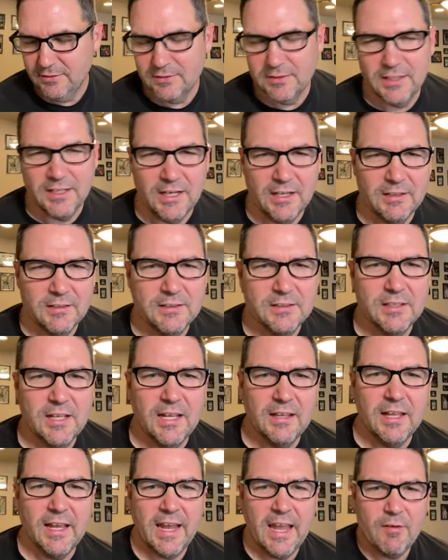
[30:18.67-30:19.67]
You know,
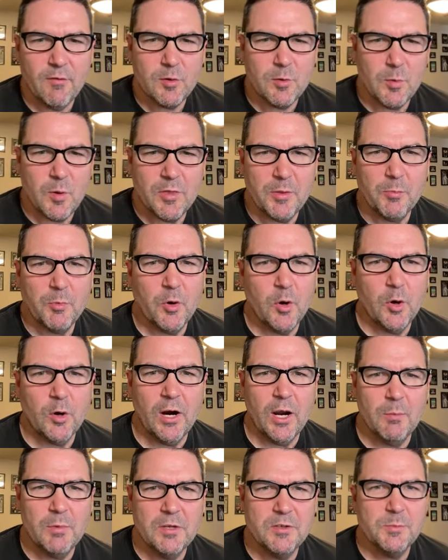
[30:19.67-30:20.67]
I like having him on the
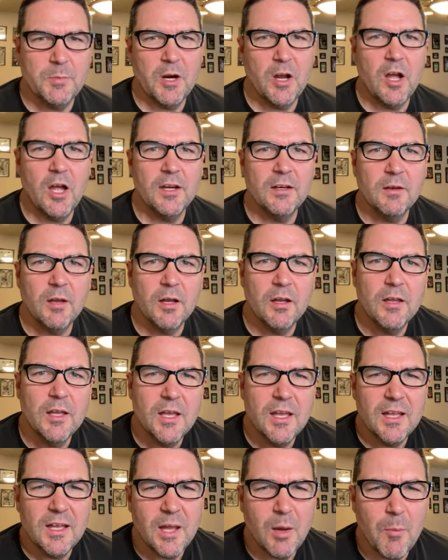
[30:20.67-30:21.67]
program. He's been on.
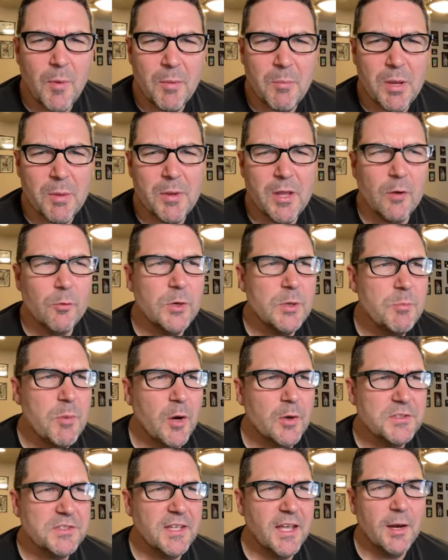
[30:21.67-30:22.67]
Maybe I'll
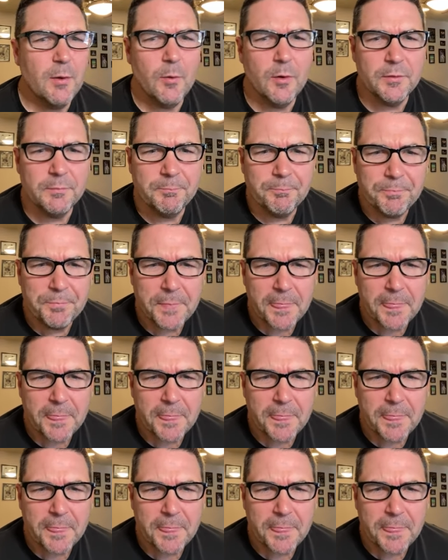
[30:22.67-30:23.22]
repost that one.